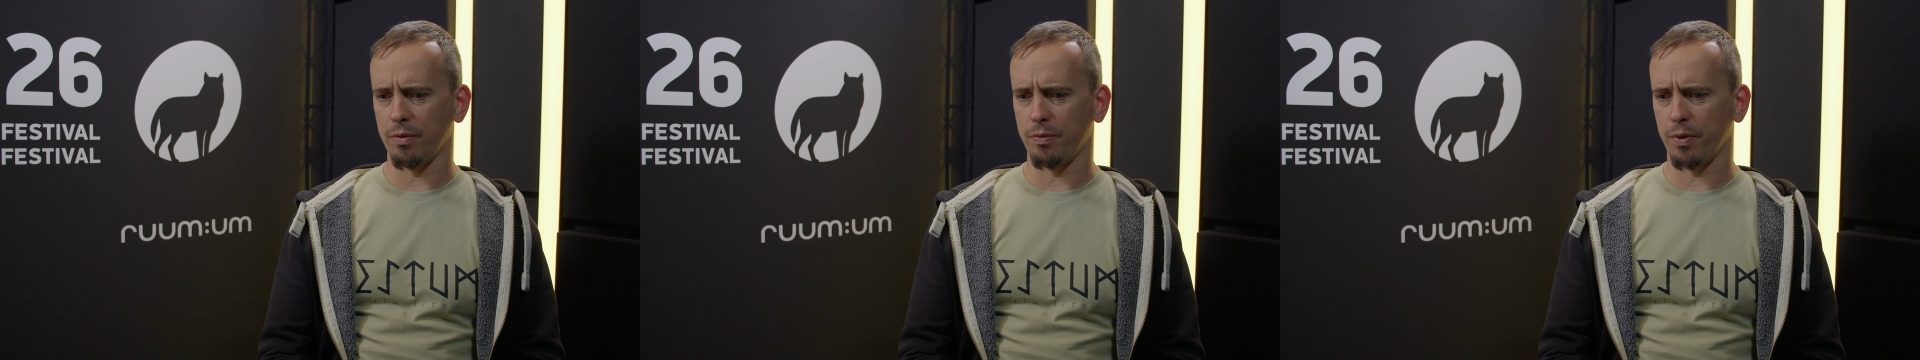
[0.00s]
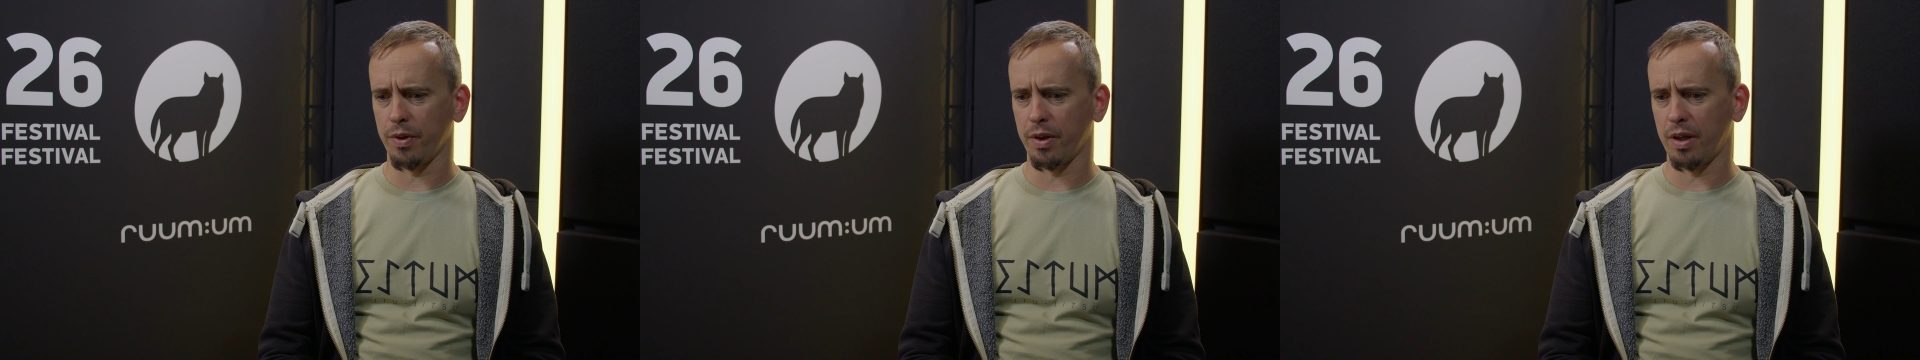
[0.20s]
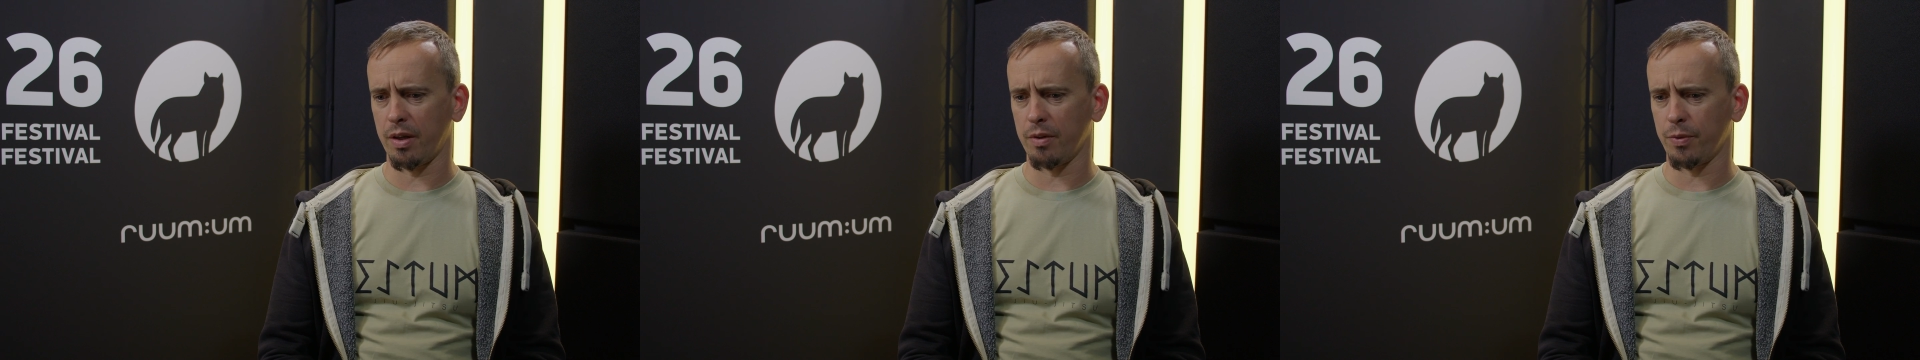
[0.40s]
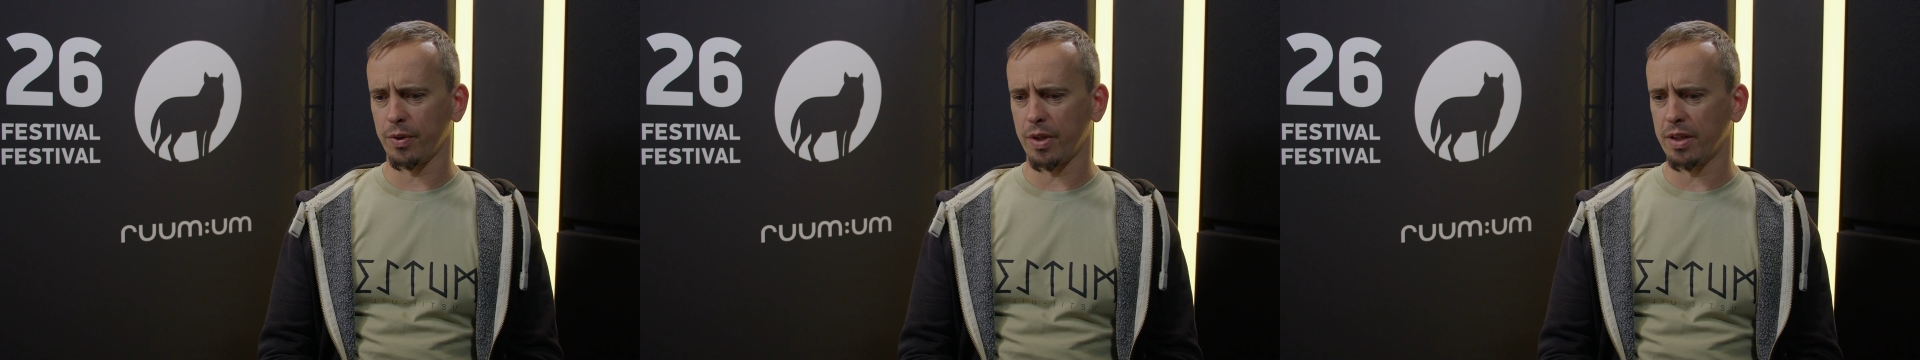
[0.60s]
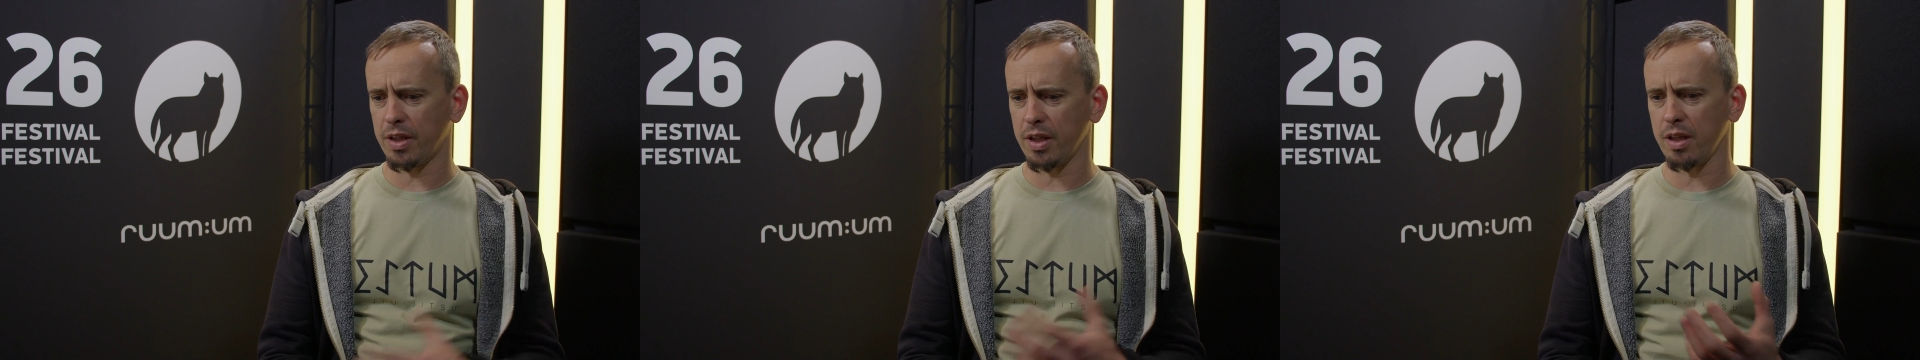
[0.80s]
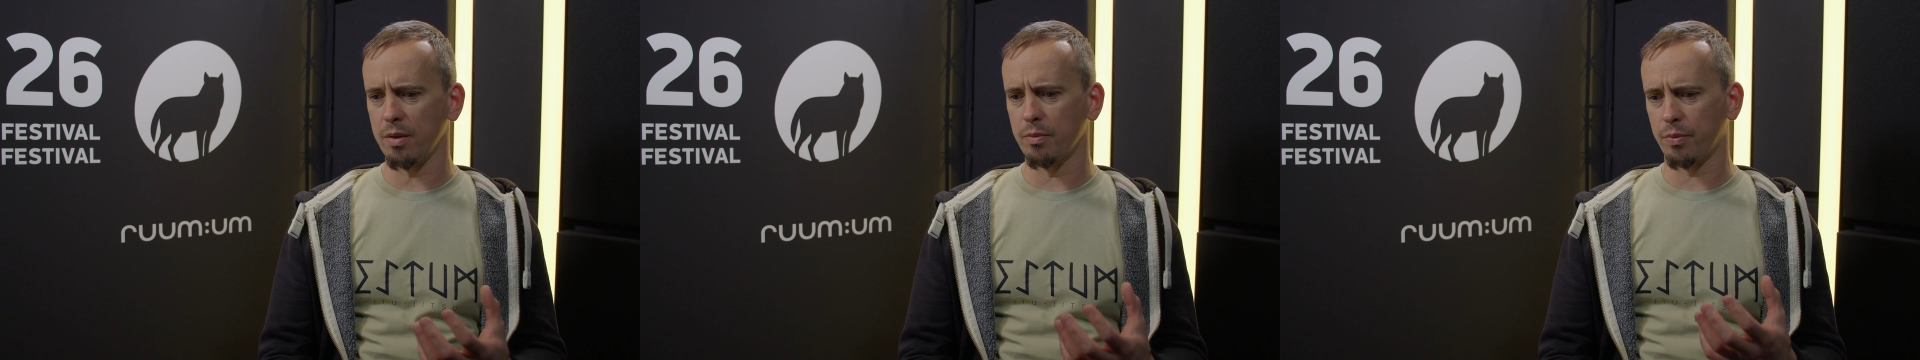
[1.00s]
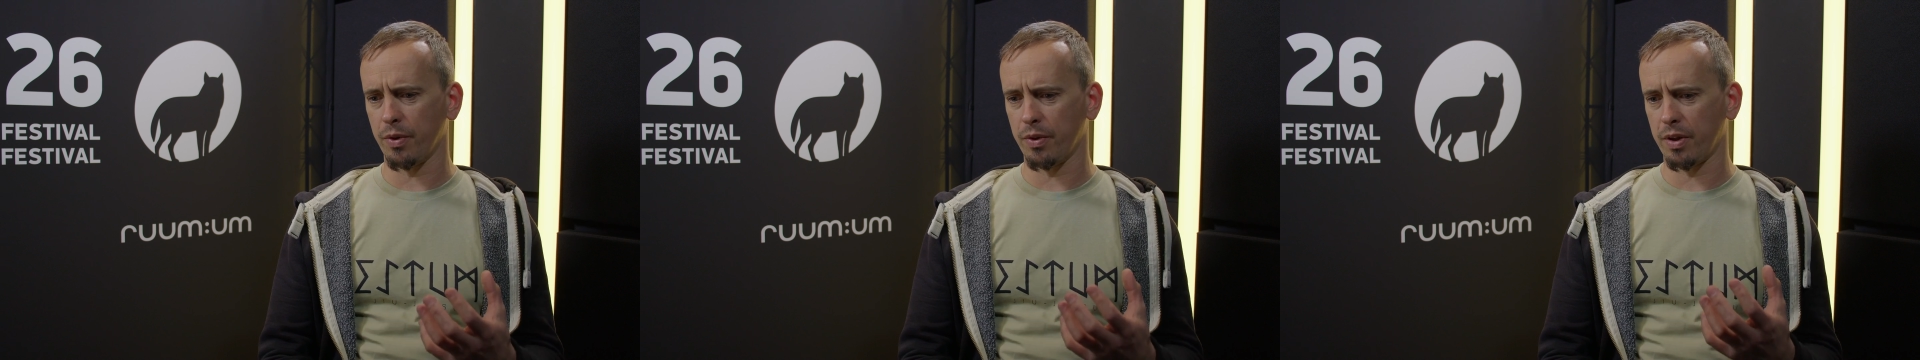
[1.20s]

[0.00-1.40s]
for the for the team, for